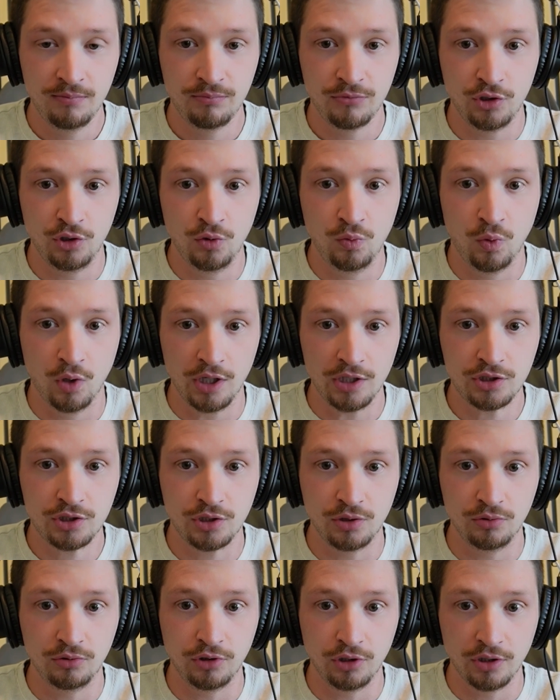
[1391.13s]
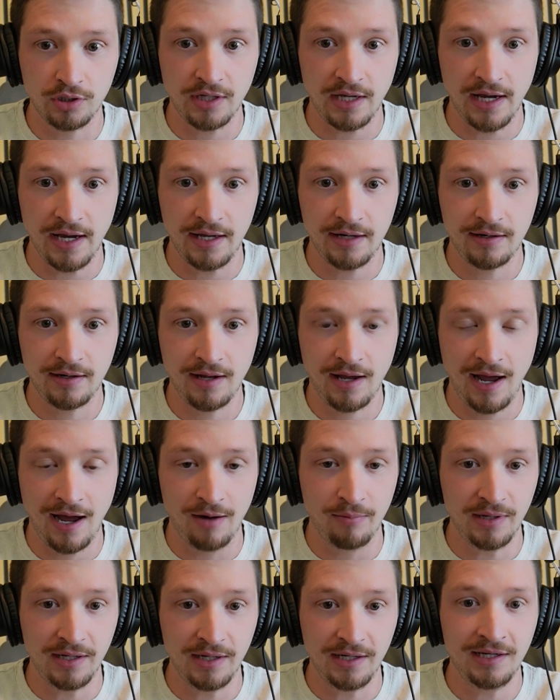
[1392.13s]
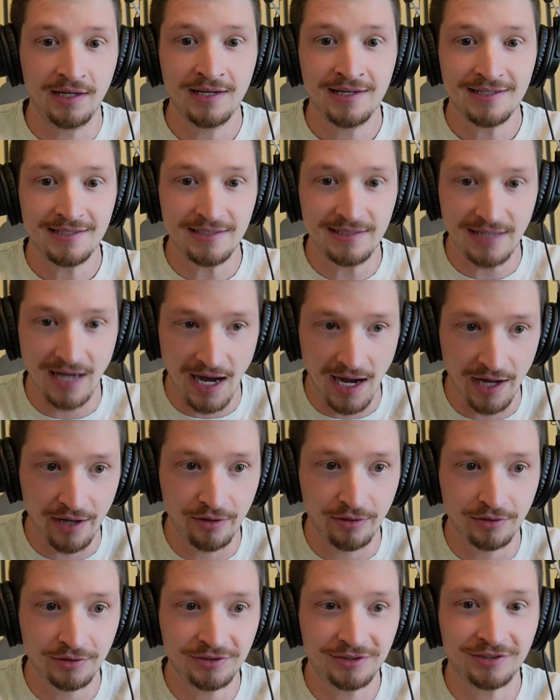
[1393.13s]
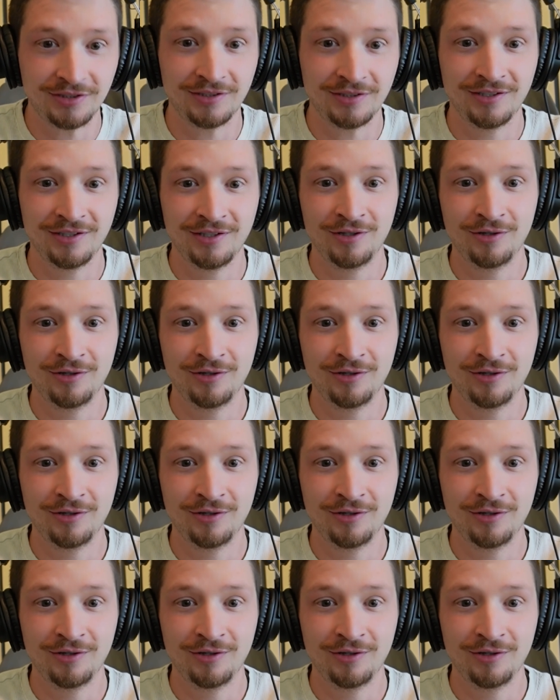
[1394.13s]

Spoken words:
You want to look at how many dials,